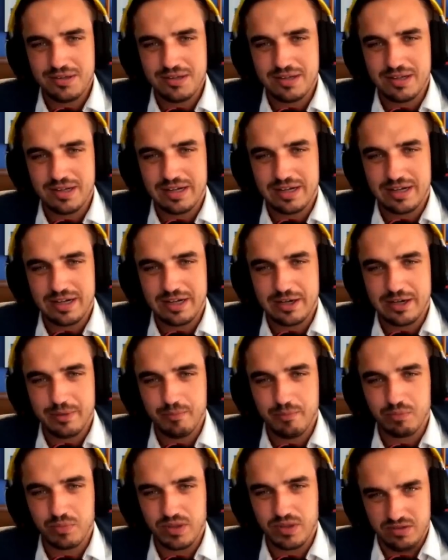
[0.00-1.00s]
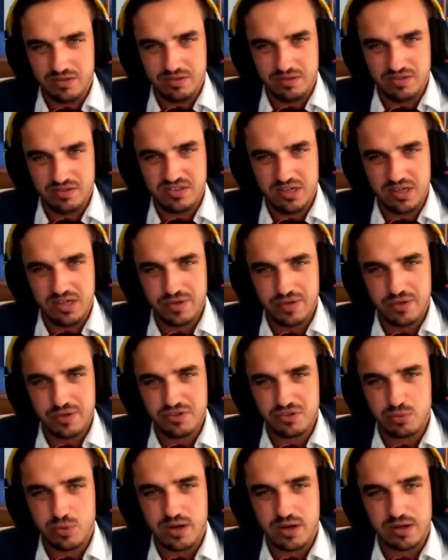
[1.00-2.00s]
the CFO of
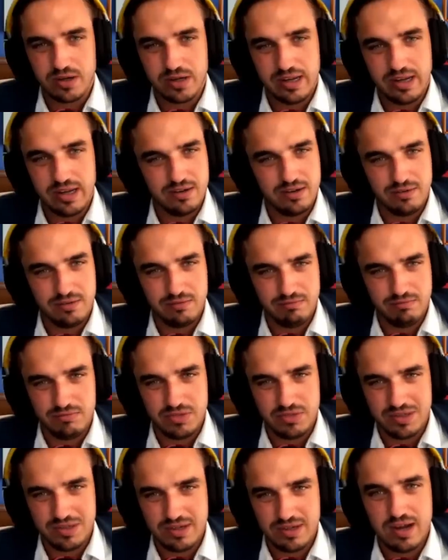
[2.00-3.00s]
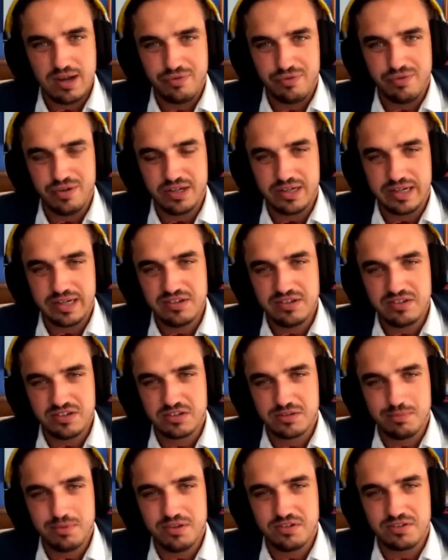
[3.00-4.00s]
Tshwane, and did nothing against
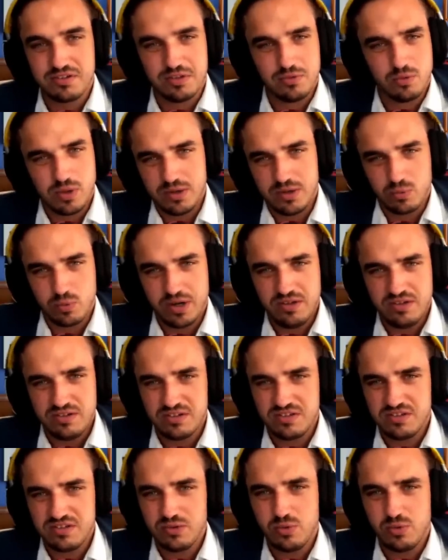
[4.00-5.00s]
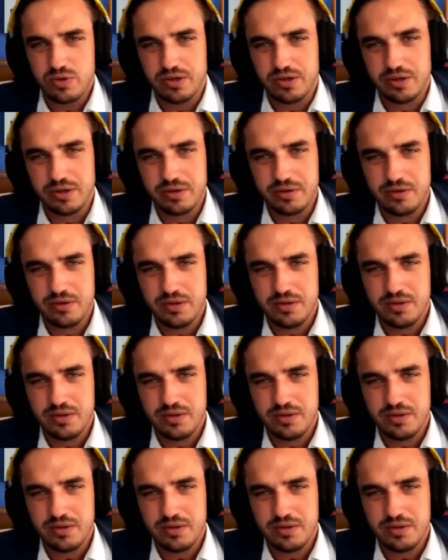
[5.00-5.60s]
this person. What is the story there?